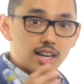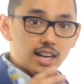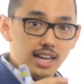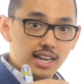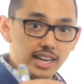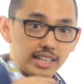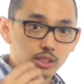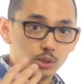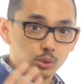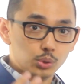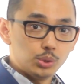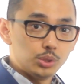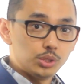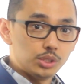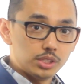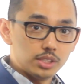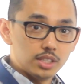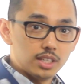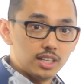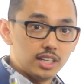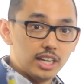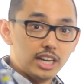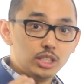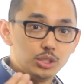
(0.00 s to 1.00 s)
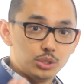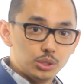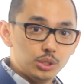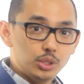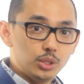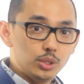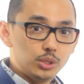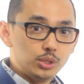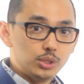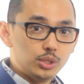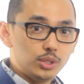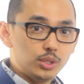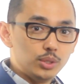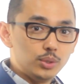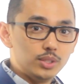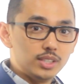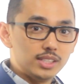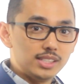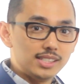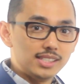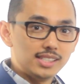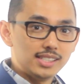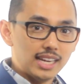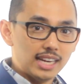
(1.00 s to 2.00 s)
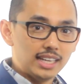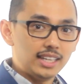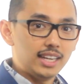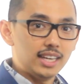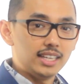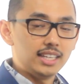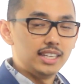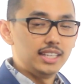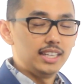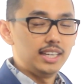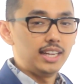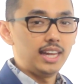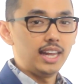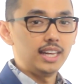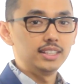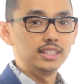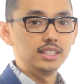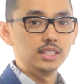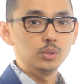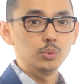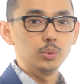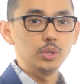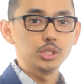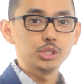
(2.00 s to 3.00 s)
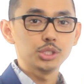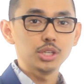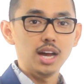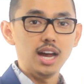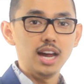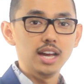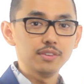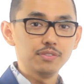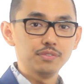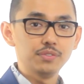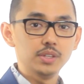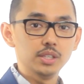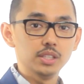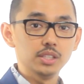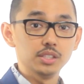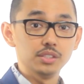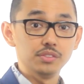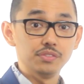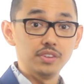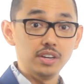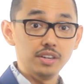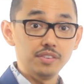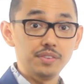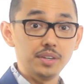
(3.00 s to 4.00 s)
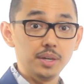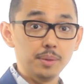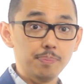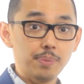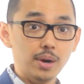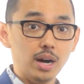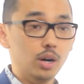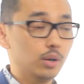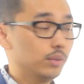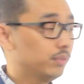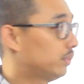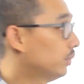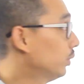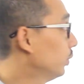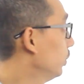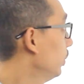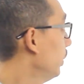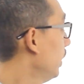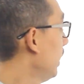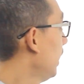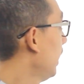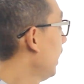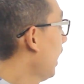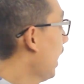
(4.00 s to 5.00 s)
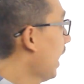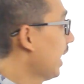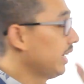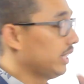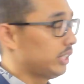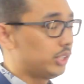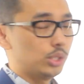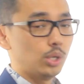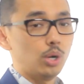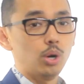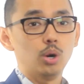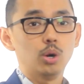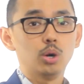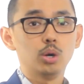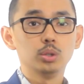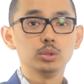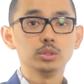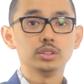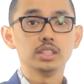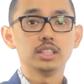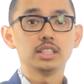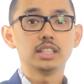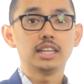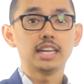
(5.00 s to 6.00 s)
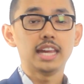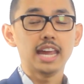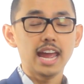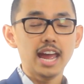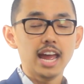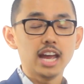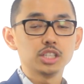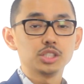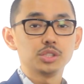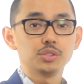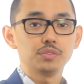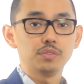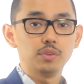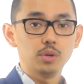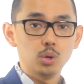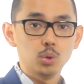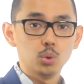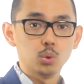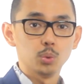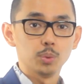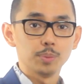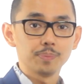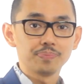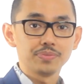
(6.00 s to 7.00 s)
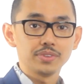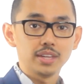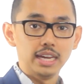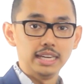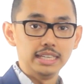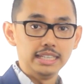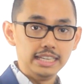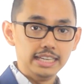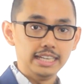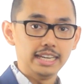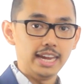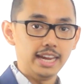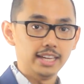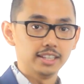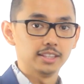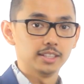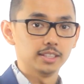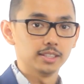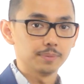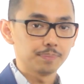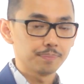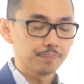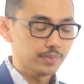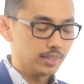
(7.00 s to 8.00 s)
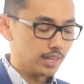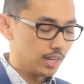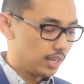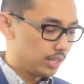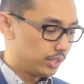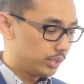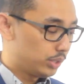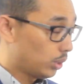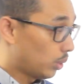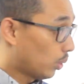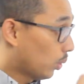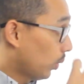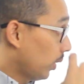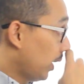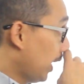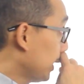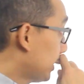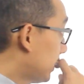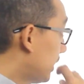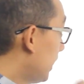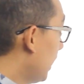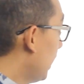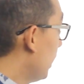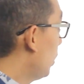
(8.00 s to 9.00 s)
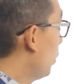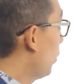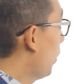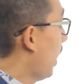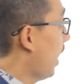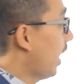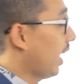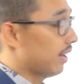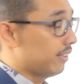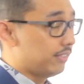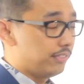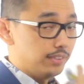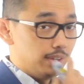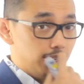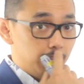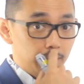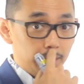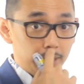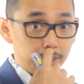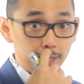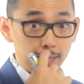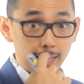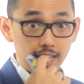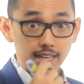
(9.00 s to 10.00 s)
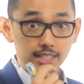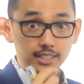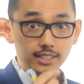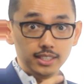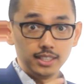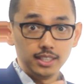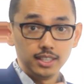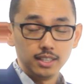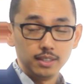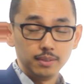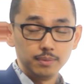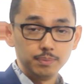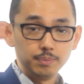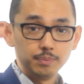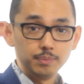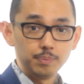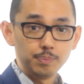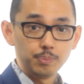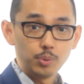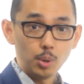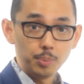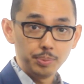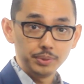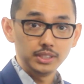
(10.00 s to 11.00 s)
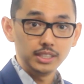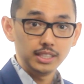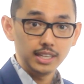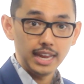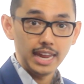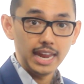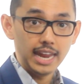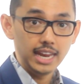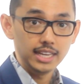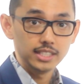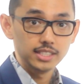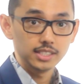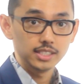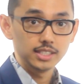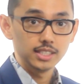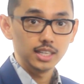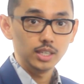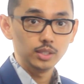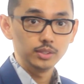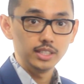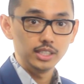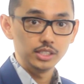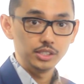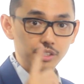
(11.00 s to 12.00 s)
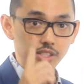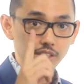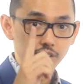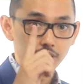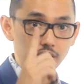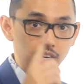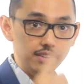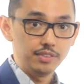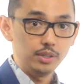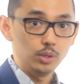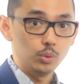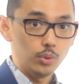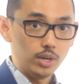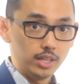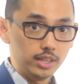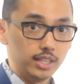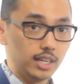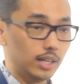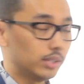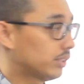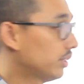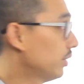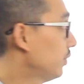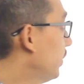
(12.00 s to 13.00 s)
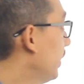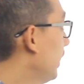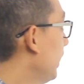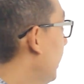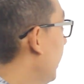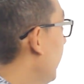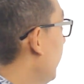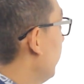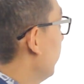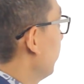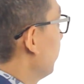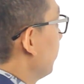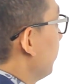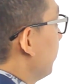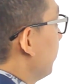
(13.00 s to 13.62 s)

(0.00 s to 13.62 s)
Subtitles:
like to introduce to you the second indicator, which I feel is very powerful, and it's called the cash flow indicator. So let's say you have that property A just now that's deriving 1,000 ringgit